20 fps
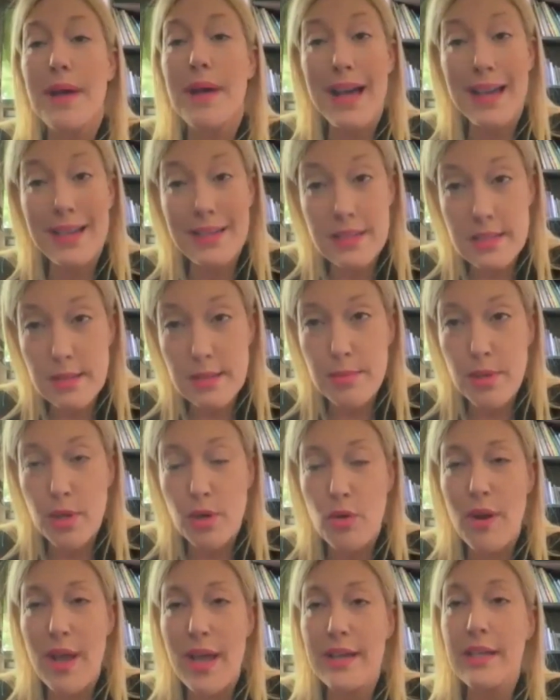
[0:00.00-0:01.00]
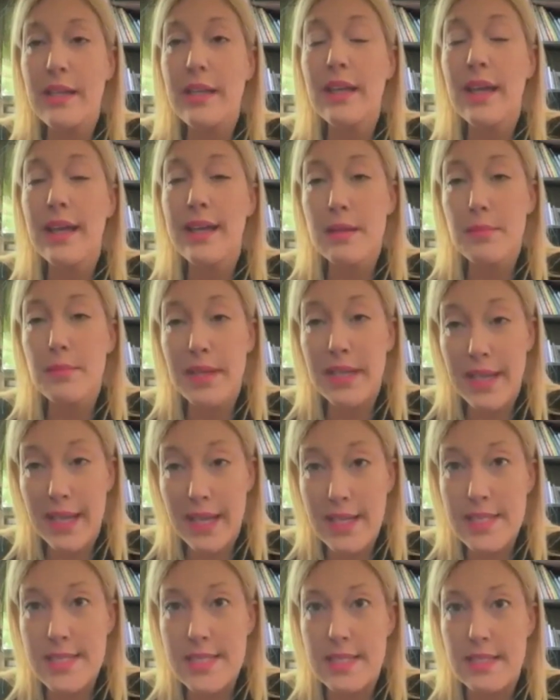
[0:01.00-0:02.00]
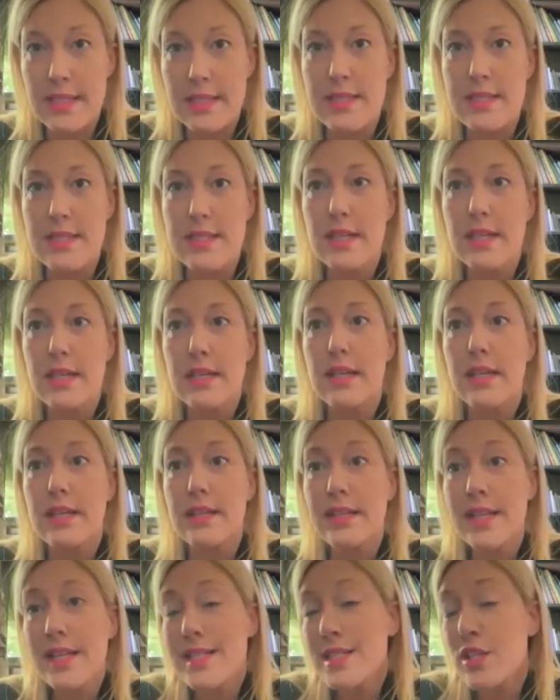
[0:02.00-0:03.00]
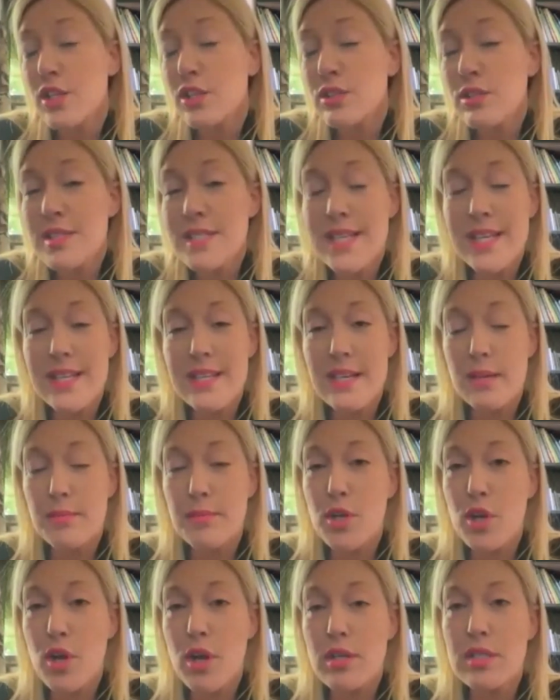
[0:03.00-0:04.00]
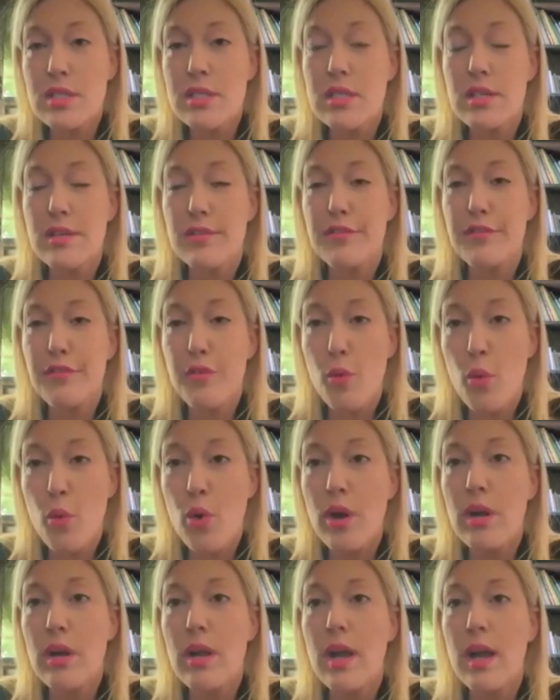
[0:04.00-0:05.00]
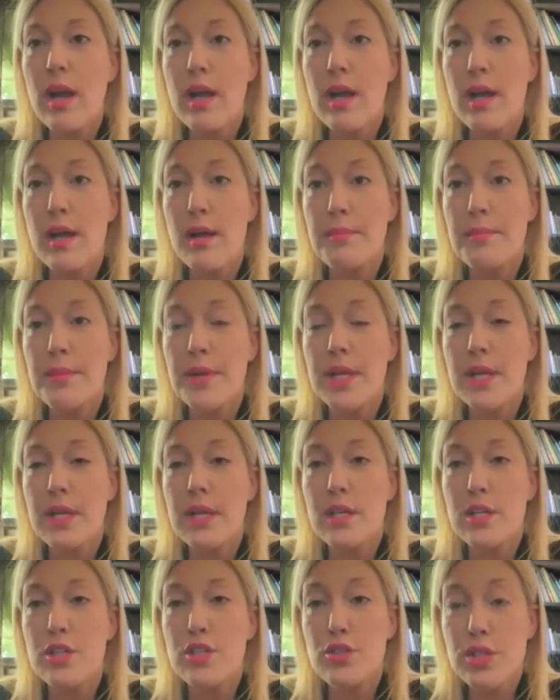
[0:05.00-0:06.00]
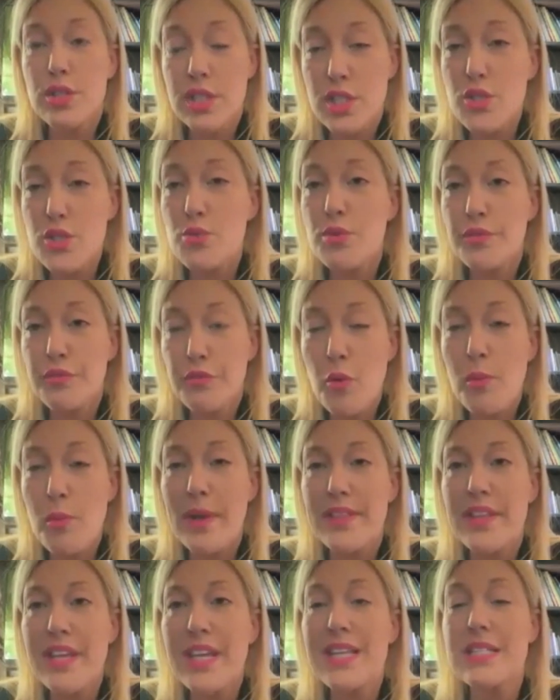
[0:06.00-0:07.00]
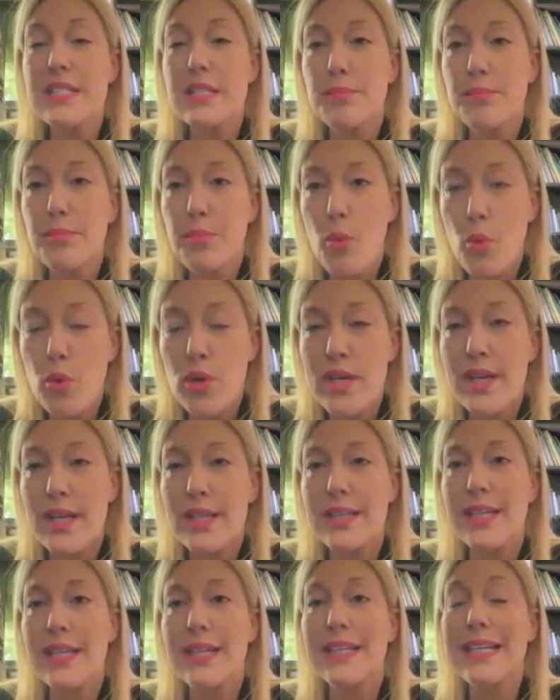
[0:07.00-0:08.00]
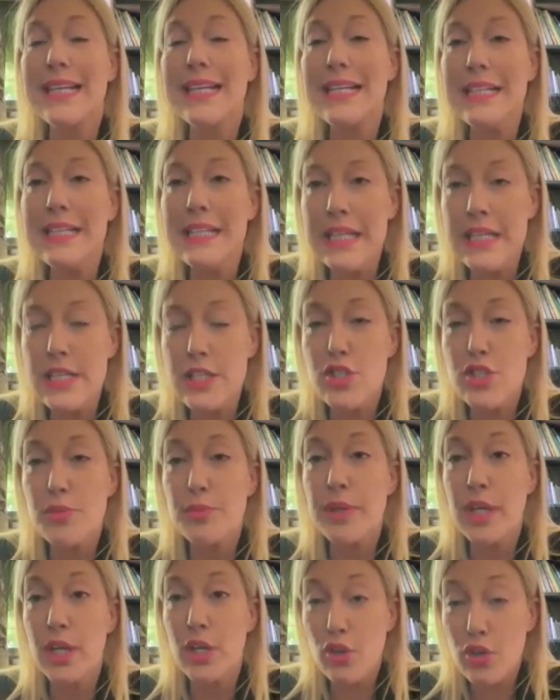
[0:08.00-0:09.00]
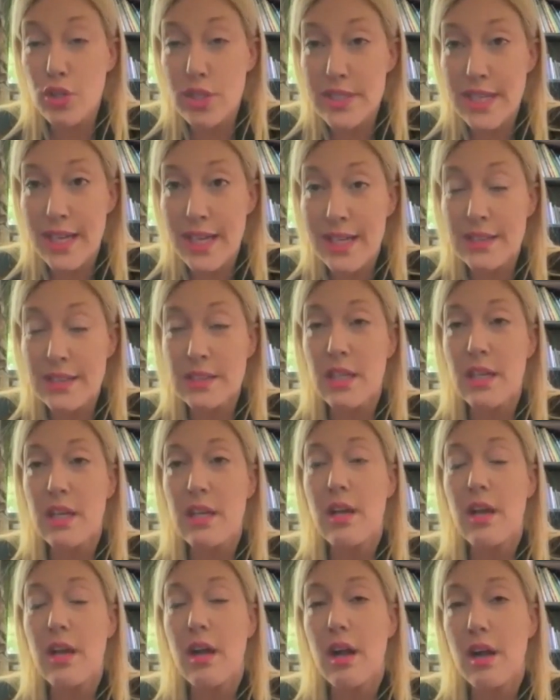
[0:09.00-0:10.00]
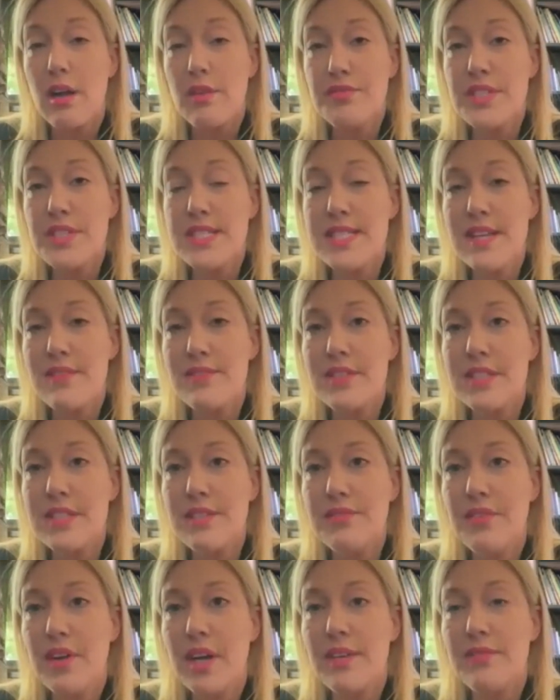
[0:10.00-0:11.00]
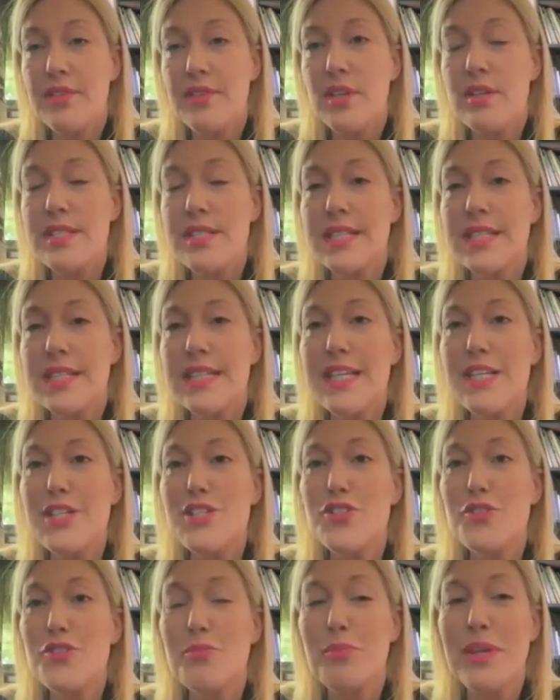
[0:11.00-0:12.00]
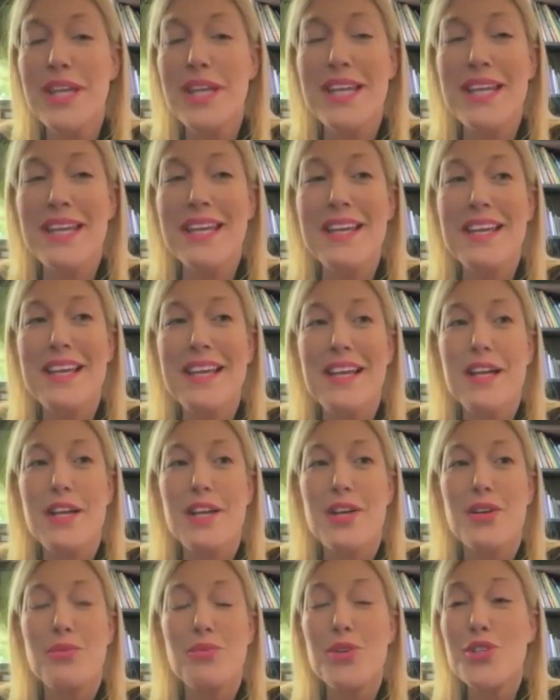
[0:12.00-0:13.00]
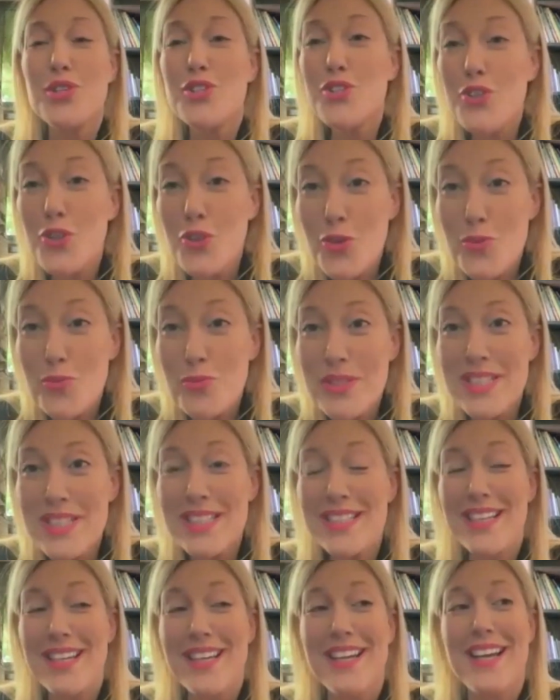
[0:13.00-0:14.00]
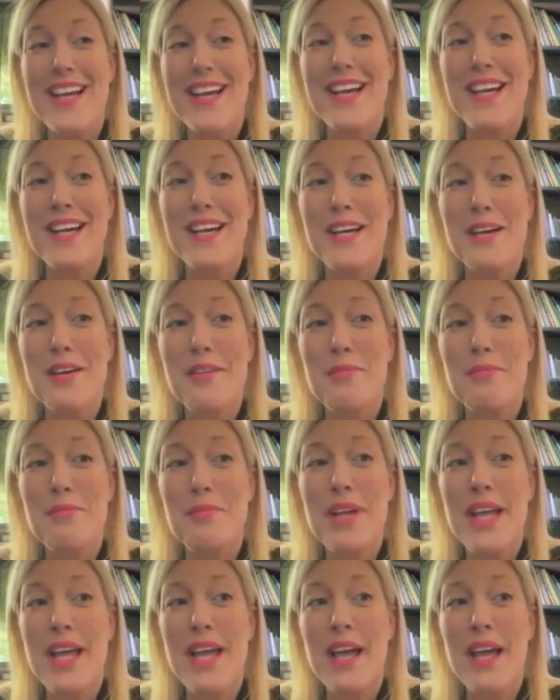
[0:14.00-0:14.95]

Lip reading: undemocratic, and I'm against it. That's not to say that I'm not for judicial reform. I think it's important. I think that it needs to be looked at after 75 years. It needs to be resumed, and